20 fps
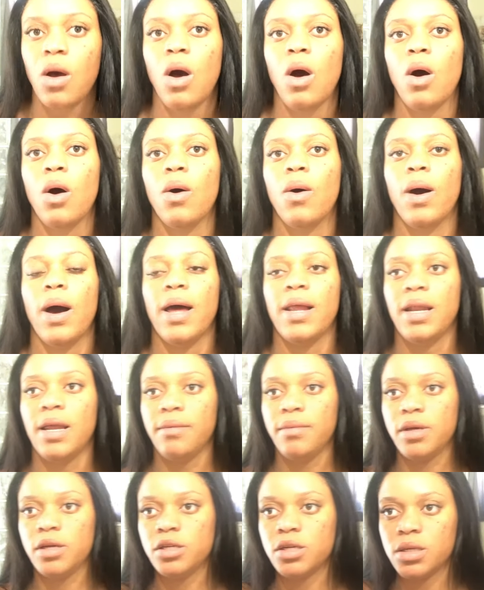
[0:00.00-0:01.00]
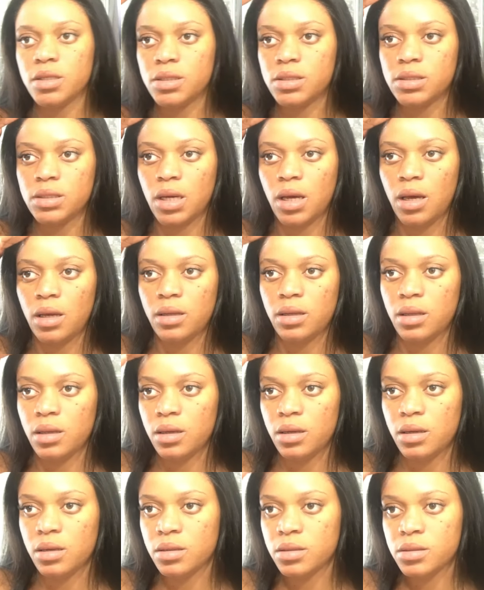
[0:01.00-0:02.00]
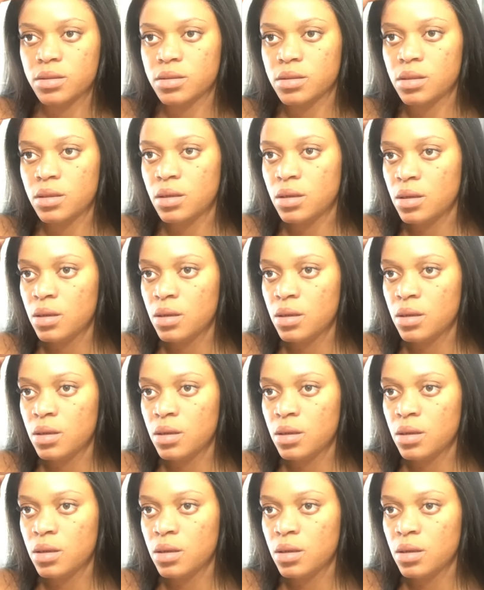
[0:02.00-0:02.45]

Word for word: oh and let me just say this